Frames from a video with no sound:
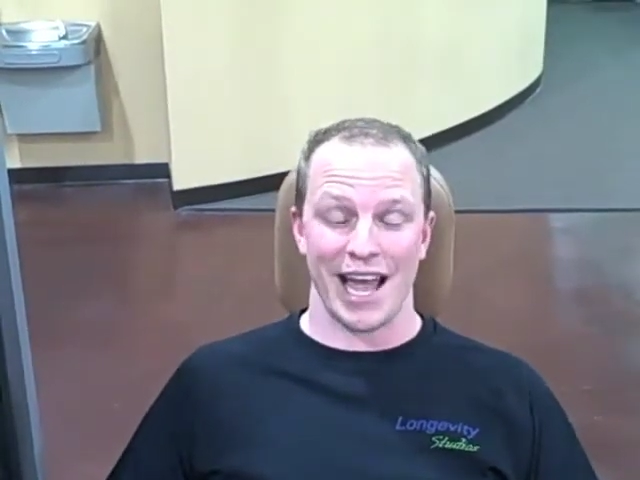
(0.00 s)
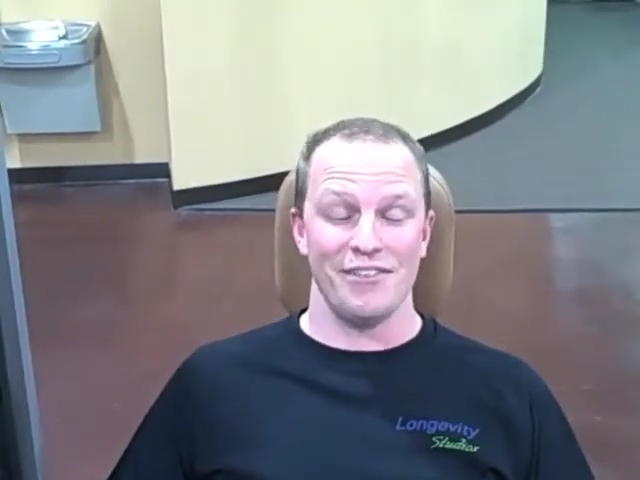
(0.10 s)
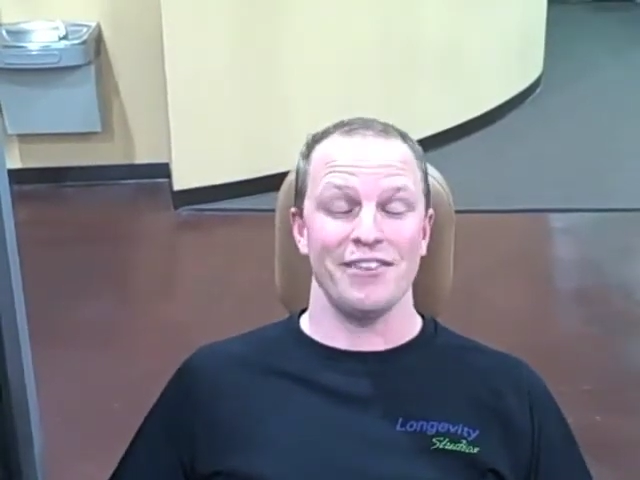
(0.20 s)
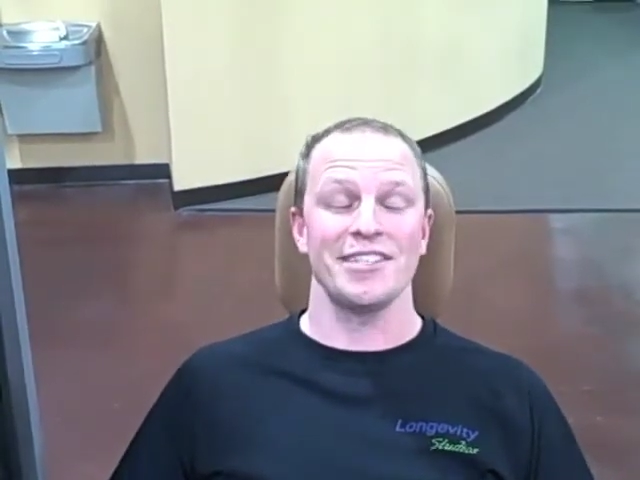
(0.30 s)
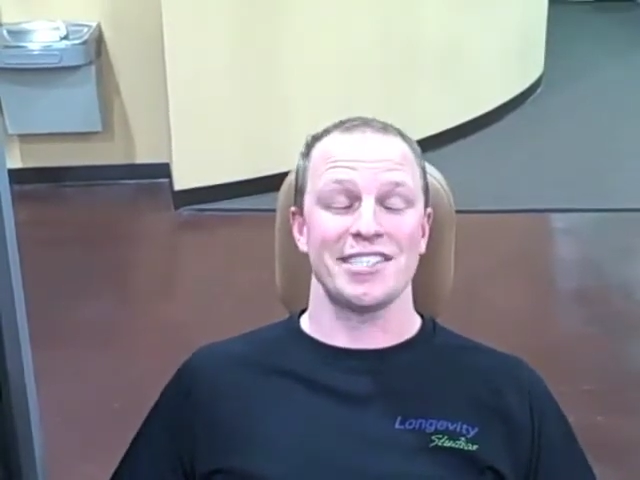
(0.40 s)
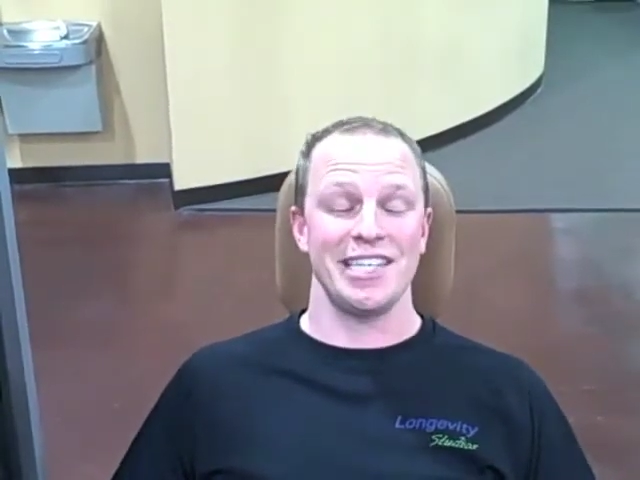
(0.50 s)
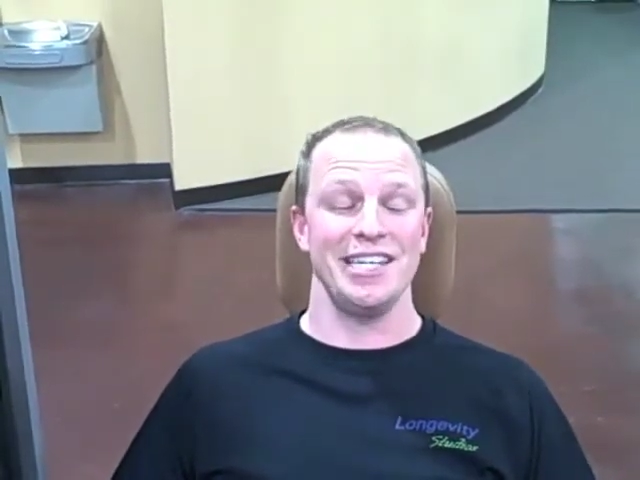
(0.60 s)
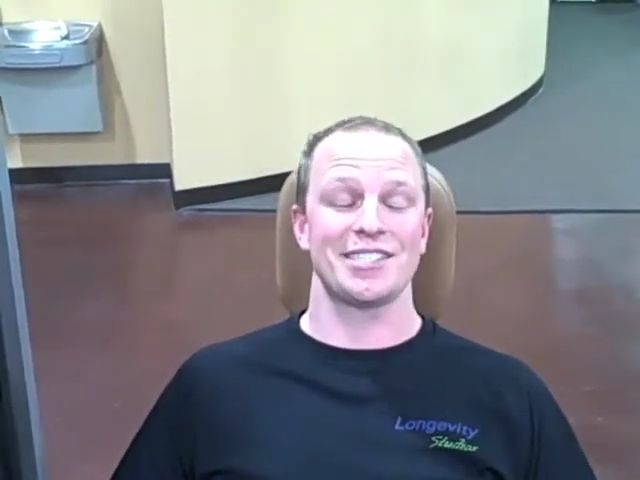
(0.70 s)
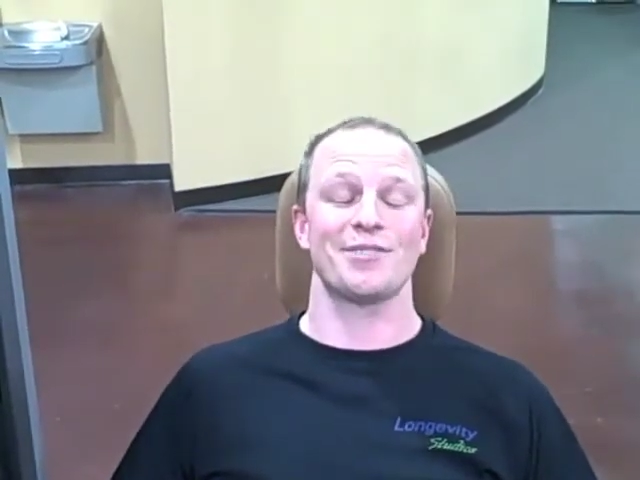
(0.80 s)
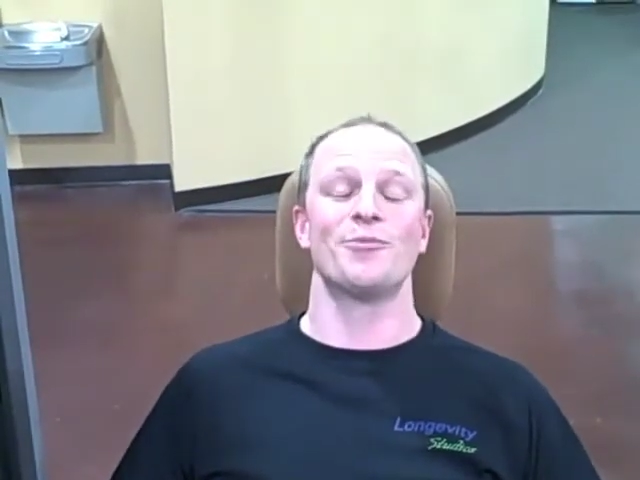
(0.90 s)
I've even
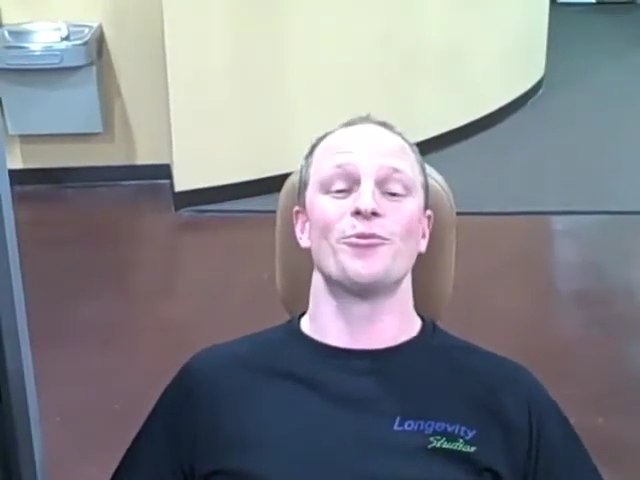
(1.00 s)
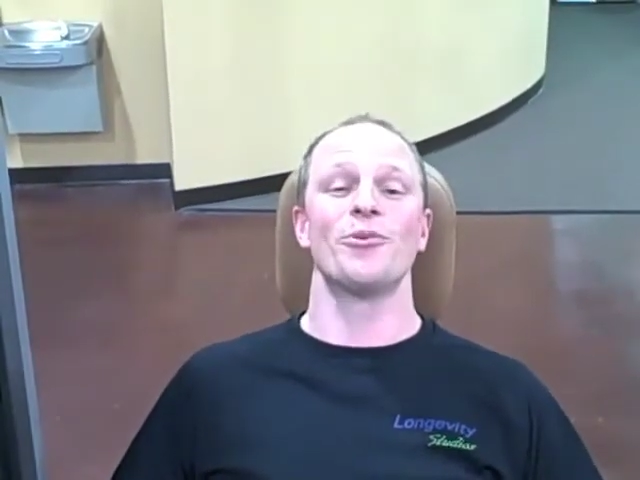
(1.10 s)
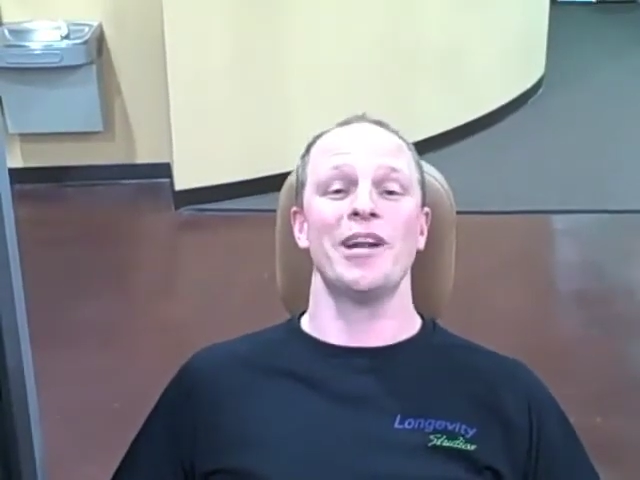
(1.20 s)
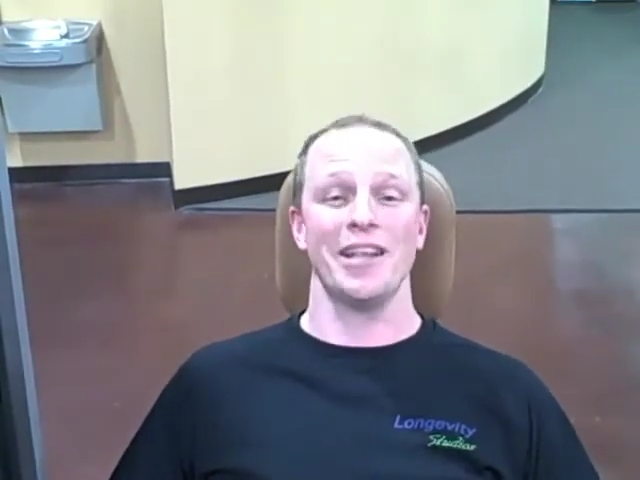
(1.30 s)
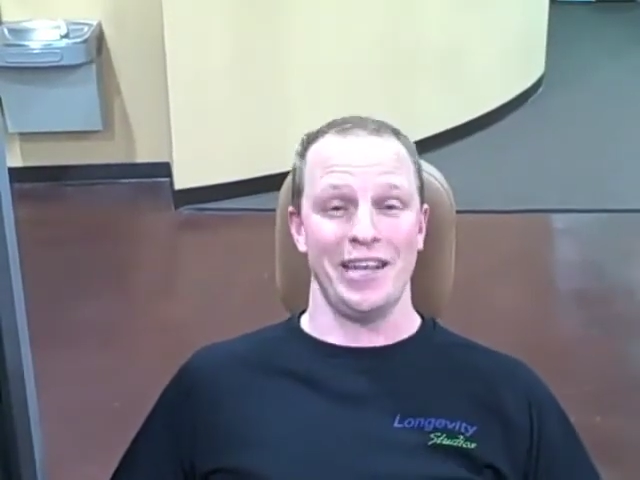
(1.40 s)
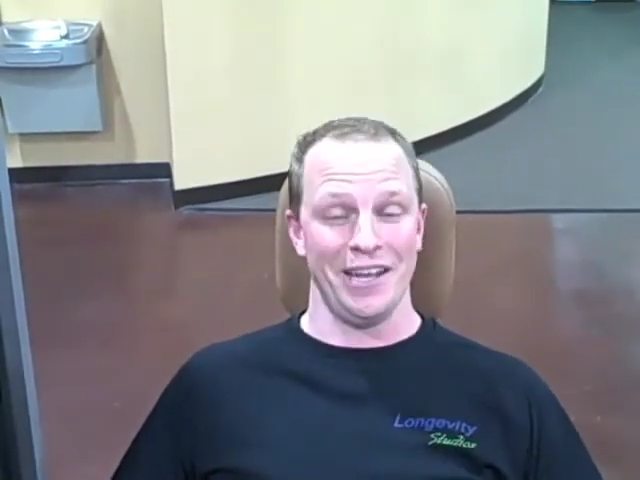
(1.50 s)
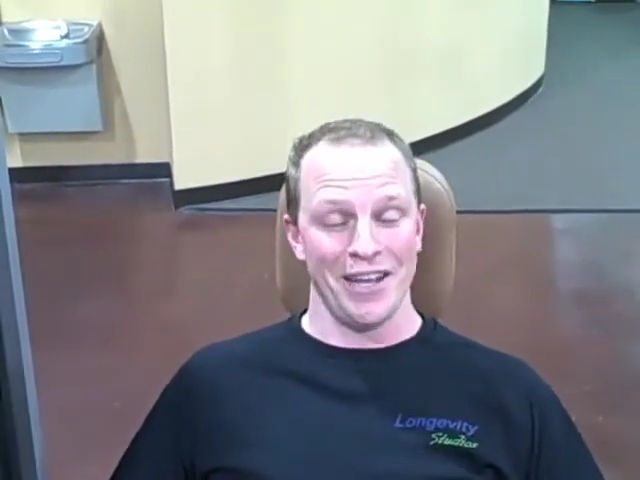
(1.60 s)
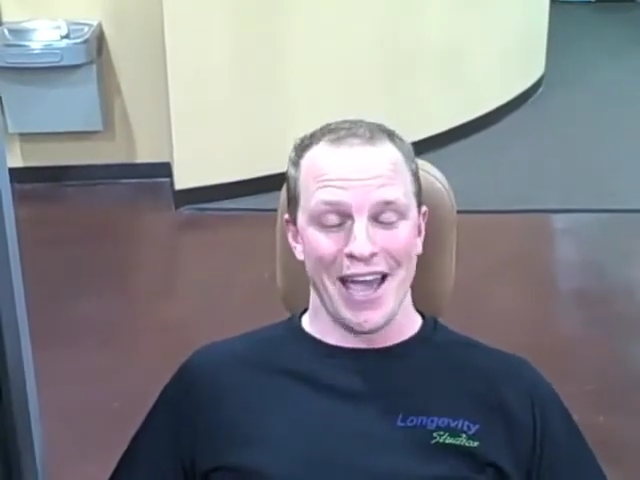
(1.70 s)
seen some really